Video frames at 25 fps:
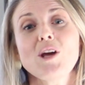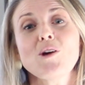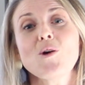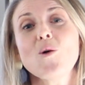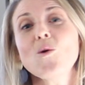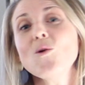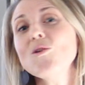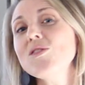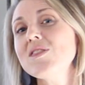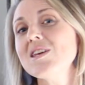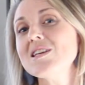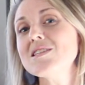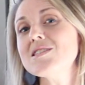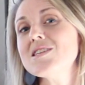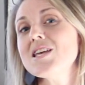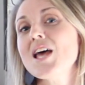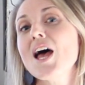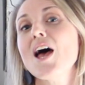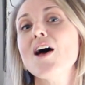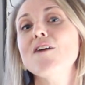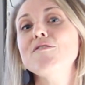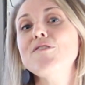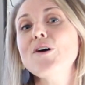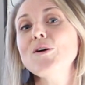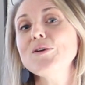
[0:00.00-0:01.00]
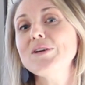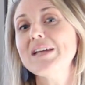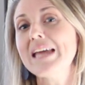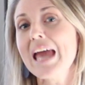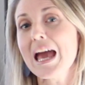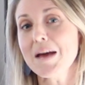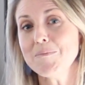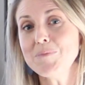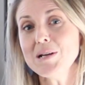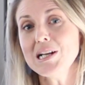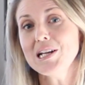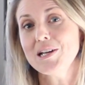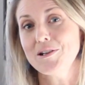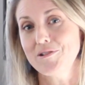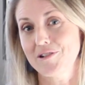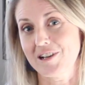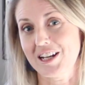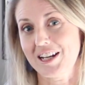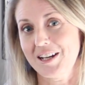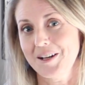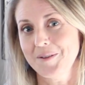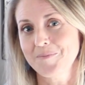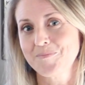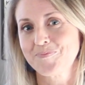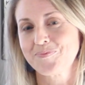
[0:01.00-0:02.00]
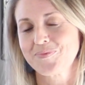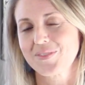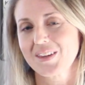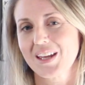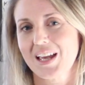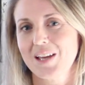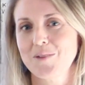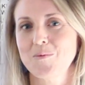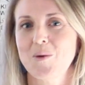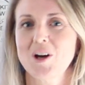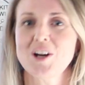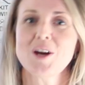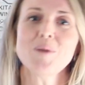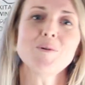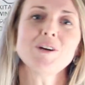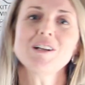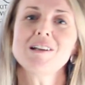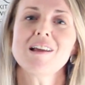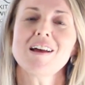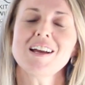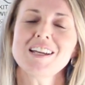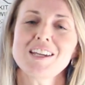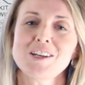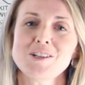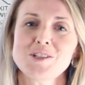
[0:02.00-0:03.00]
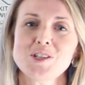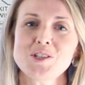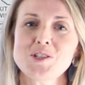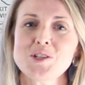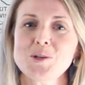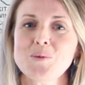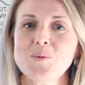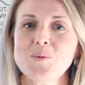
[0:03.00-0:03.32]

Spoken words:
call this vocabulary. What I would like you to do